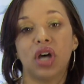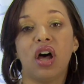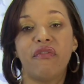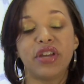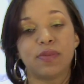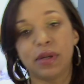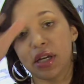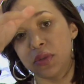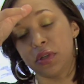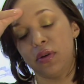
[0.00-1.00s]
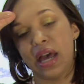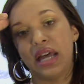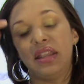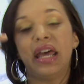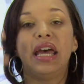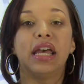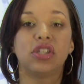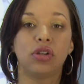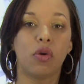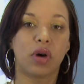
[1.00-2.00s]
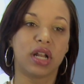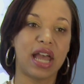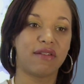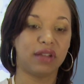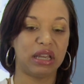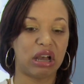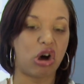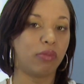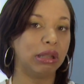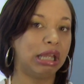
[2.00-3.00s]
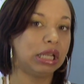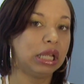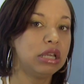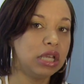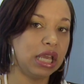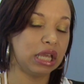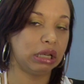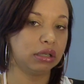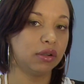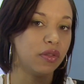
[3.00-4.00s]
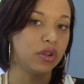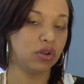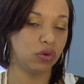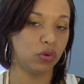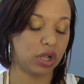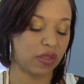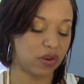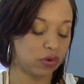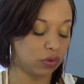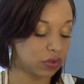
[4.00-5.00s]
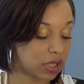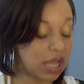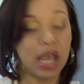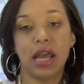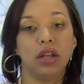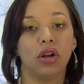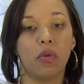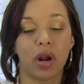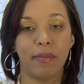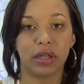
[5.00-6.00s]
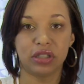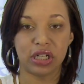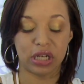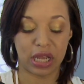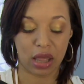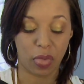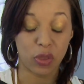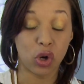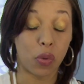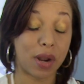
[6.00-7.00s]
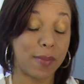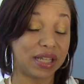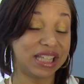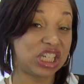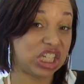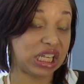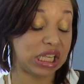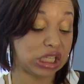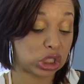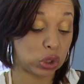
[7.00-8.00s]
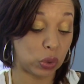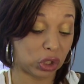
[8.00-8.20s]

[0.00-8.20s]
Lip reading: off is because when you add the eggs, you don't want to have like omelet in the noodles, and you don't want to melt the cheese too